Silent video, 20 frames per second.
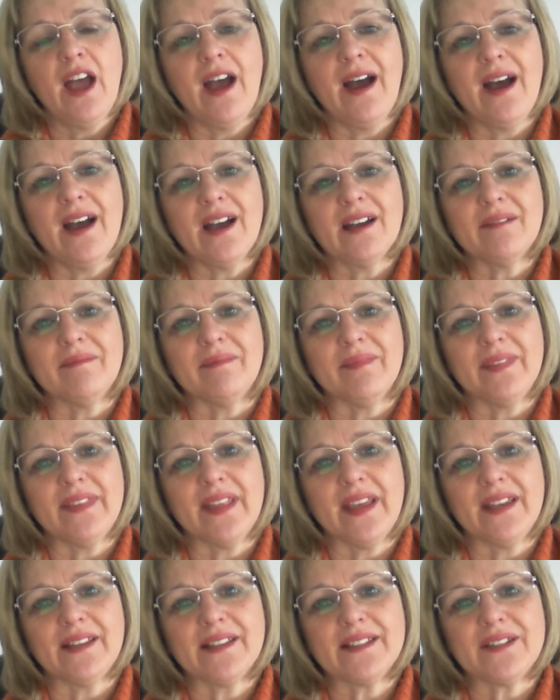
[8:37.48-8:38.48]
um,
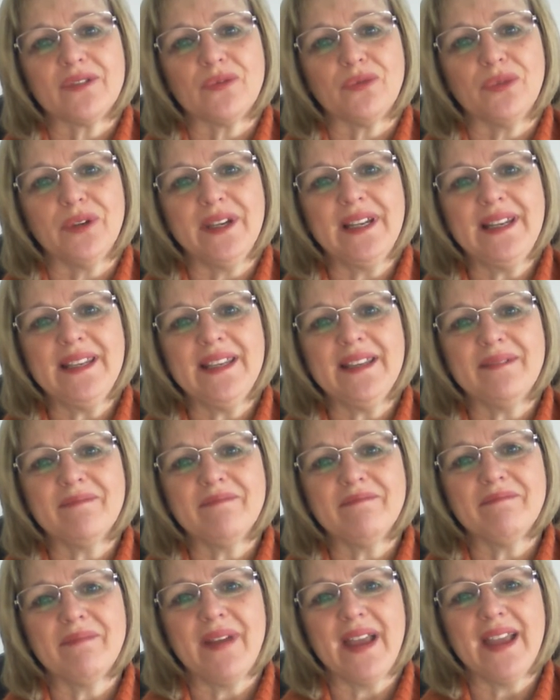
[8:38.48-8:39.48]
that really
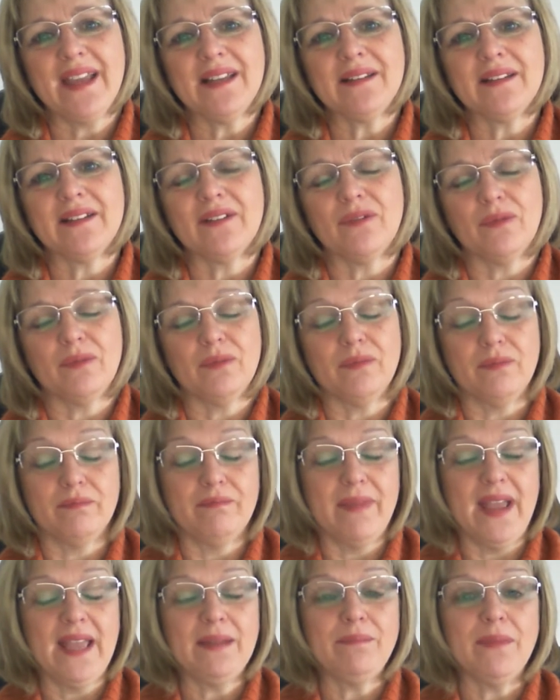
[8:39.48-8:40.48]
made
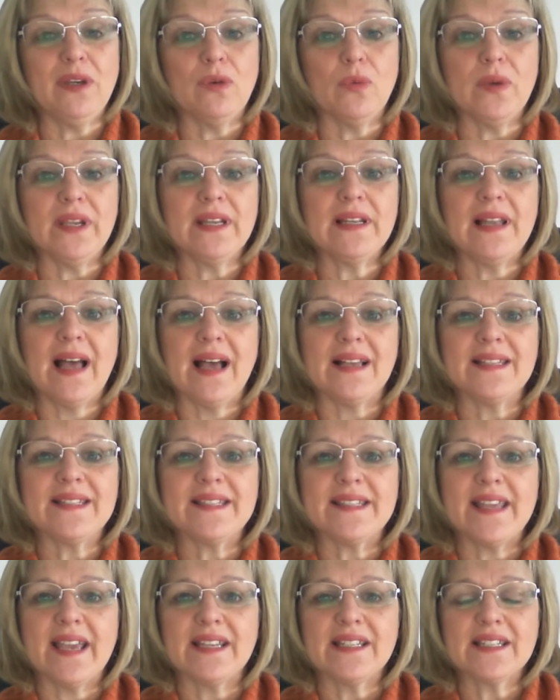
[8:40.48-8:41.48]
made me
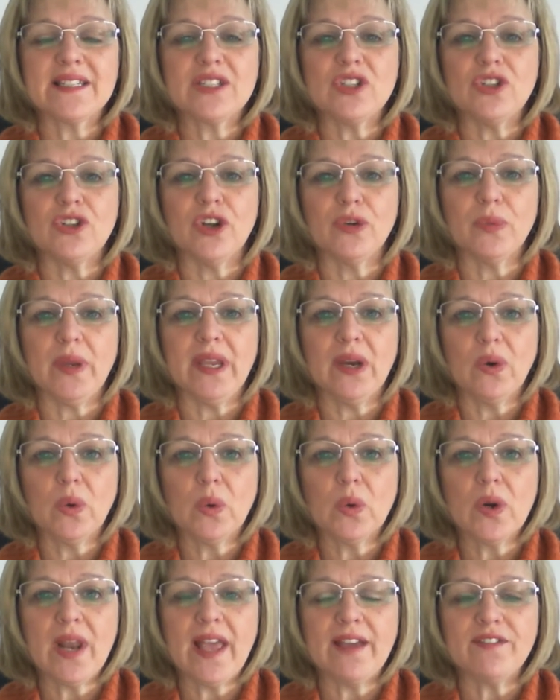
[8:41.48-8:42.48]
realize that you know we
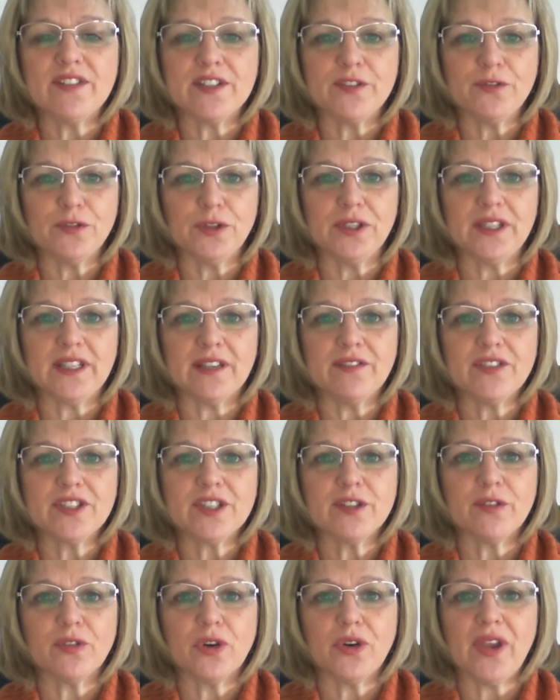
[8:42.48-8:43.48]
all have different
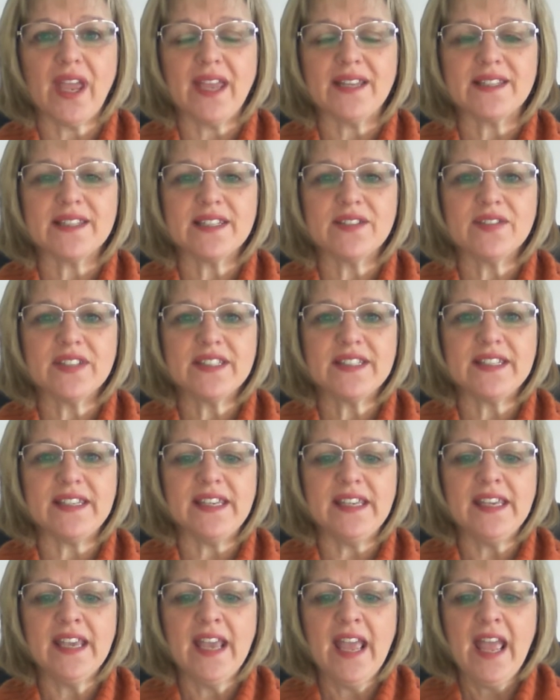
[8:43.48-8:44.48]
gifts of
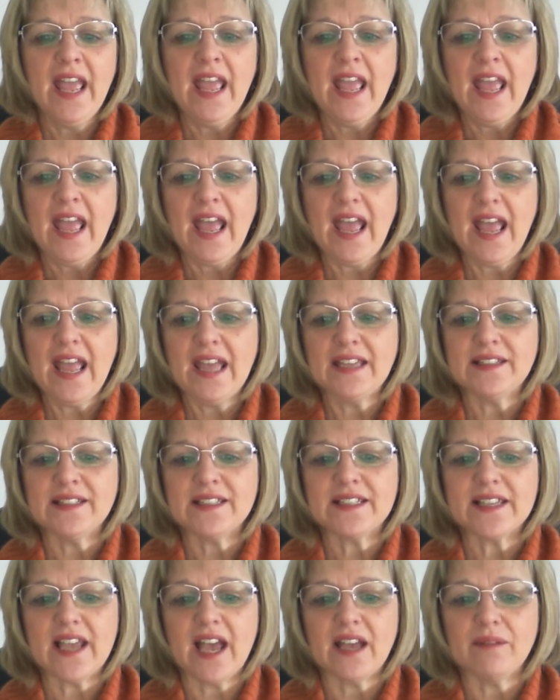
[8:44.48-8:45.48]
creativity
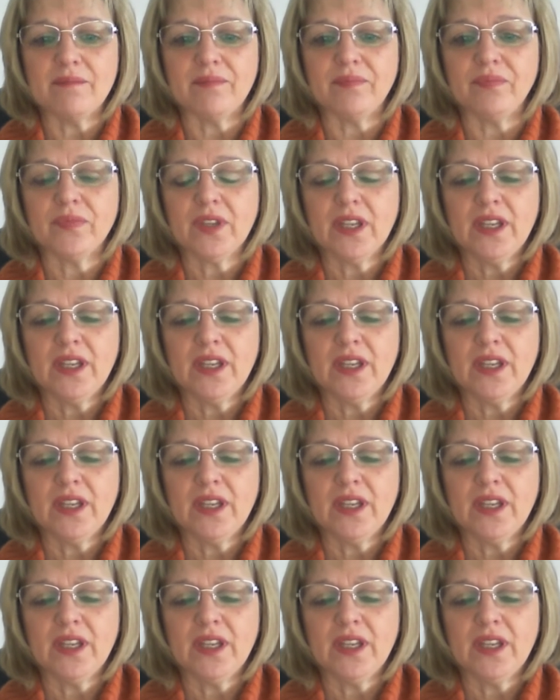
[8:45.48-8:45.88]
and um,